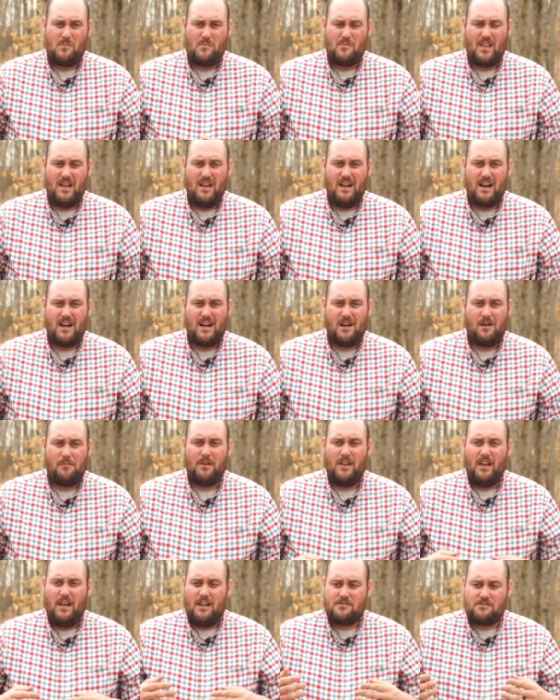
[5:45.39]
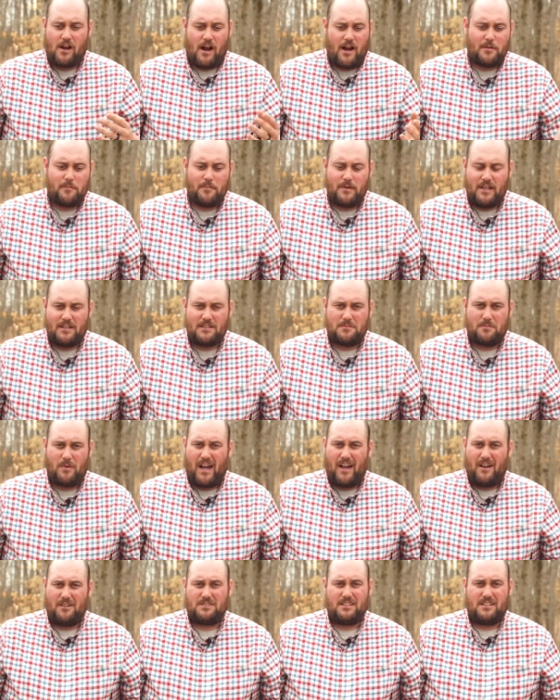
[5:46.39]
Try to be as
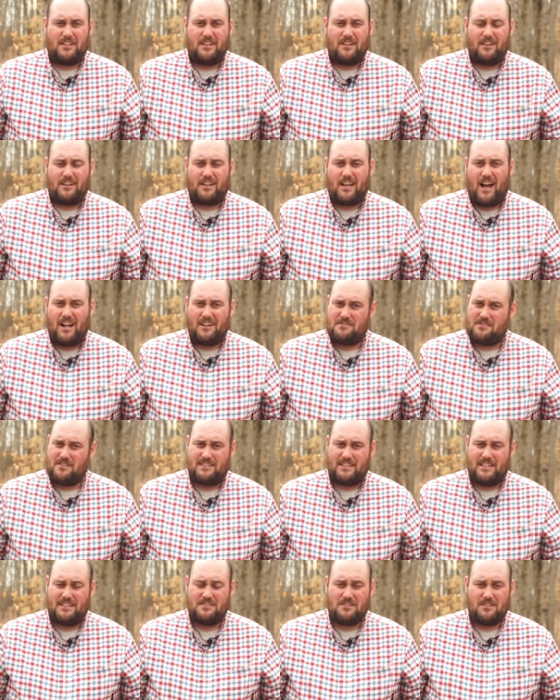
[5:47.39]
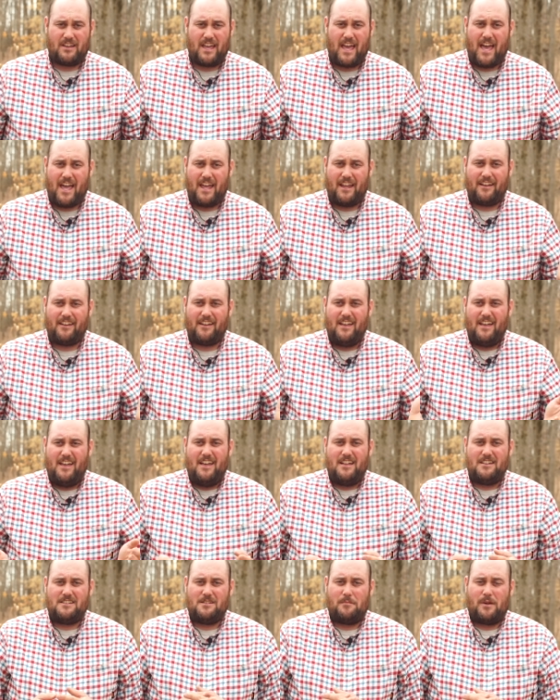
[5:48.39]
biosecure conscious as you can
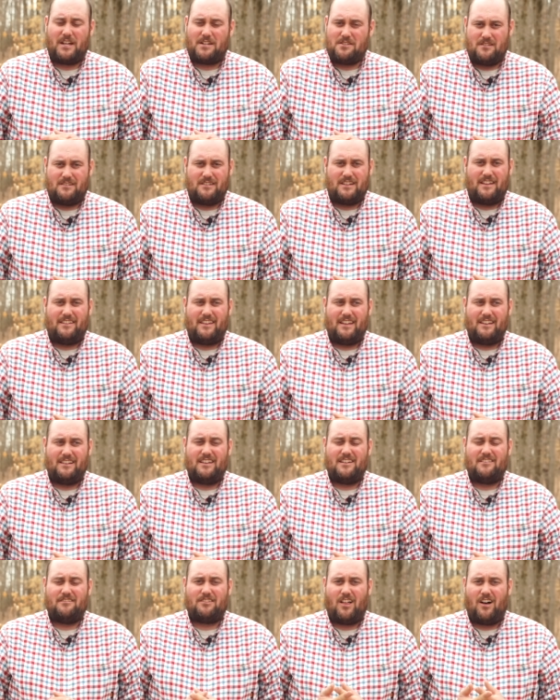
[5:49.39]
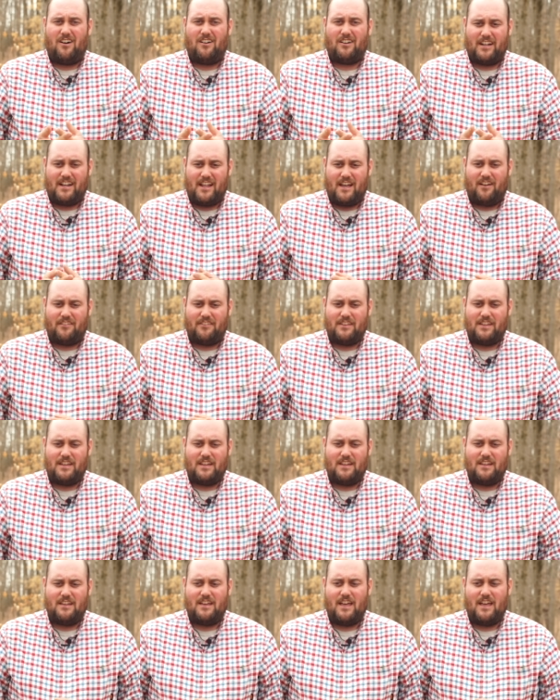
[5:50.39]
to make sure that they live long and
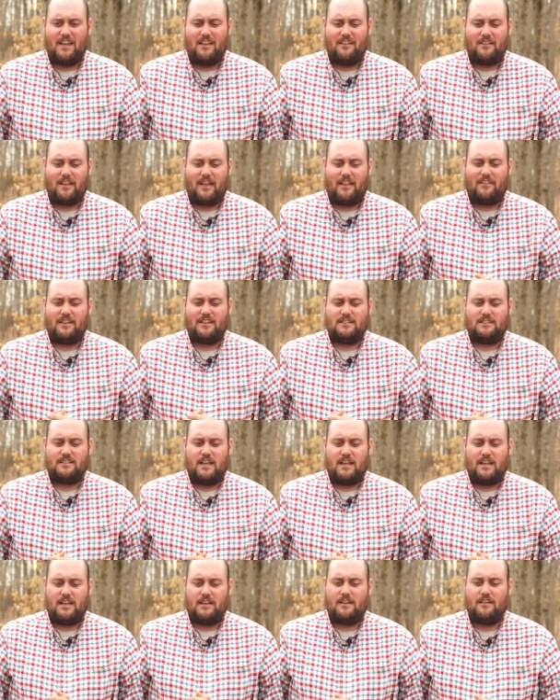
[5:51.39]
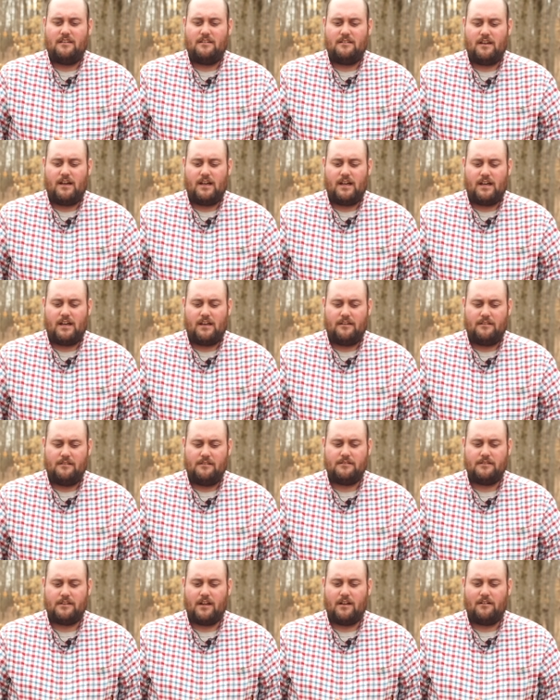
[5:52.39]
healthy and that they stay
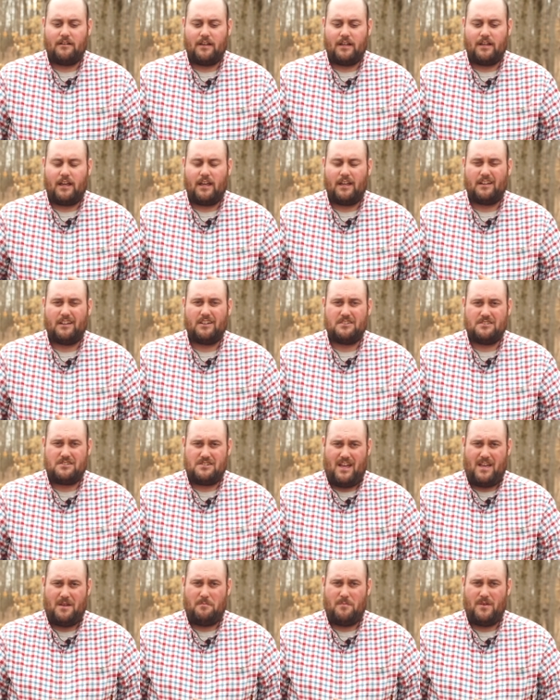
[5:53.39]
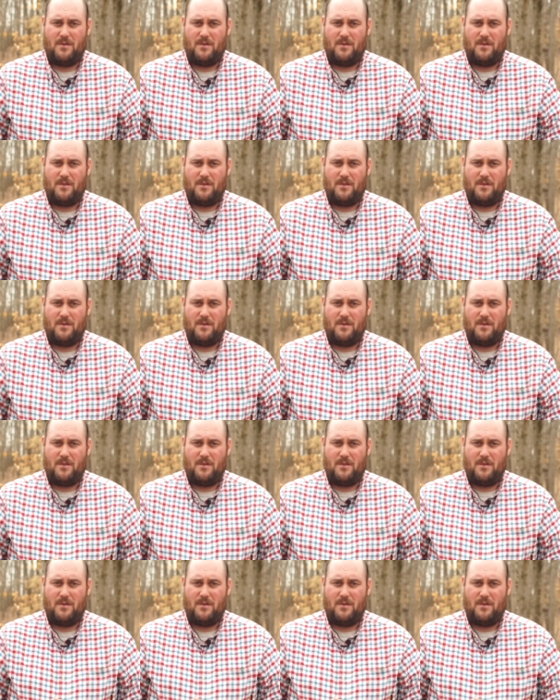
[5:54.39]
in good shape.